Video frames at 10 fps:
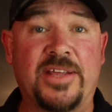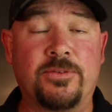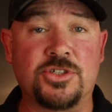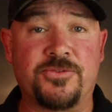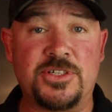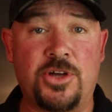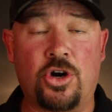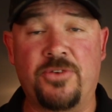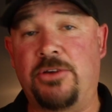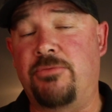levels of
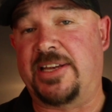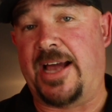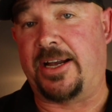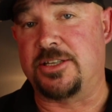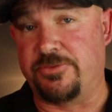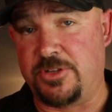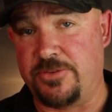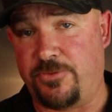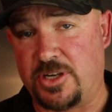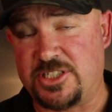photography, regardless of the
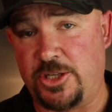device that